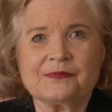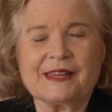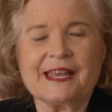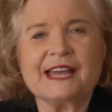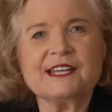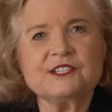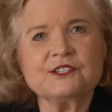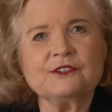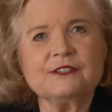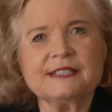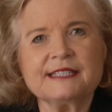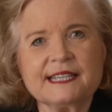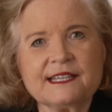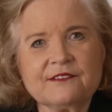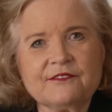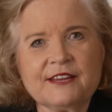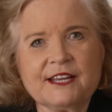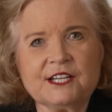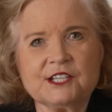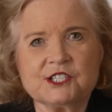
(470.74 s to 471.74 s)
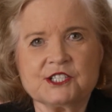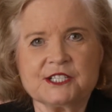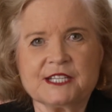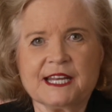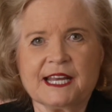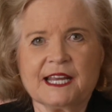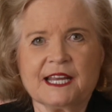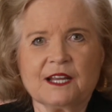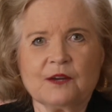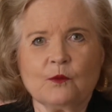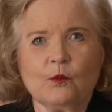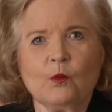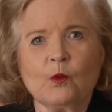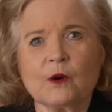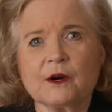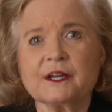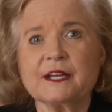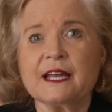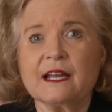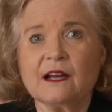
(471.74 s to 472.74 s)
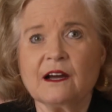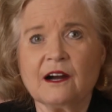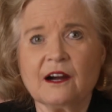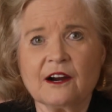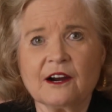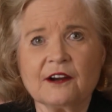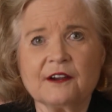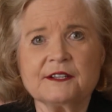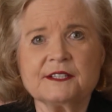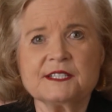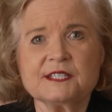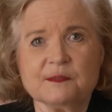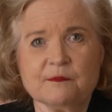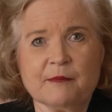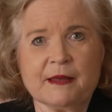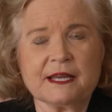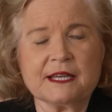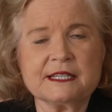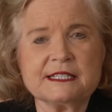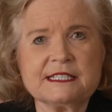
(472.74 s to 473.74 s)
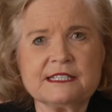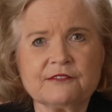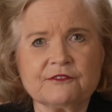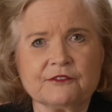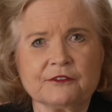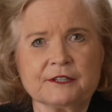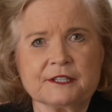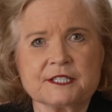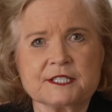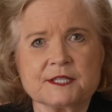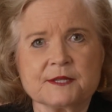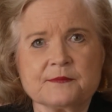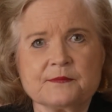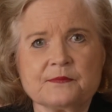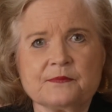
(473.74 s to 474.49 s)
and to live each day working hard to make a difference